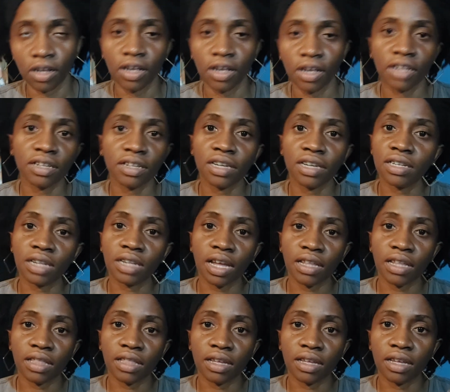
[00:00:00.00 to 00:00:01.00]
things
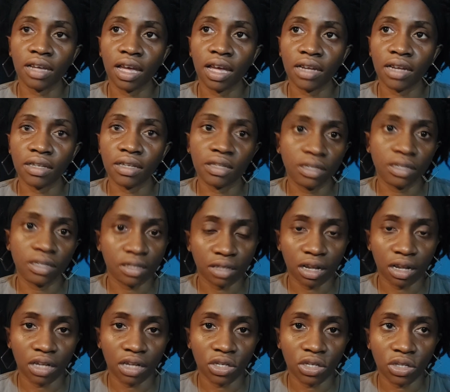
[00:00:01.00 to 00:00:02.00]
like the
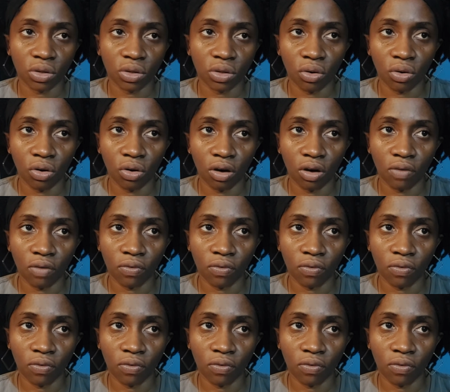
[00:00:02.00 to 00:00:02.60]
existence of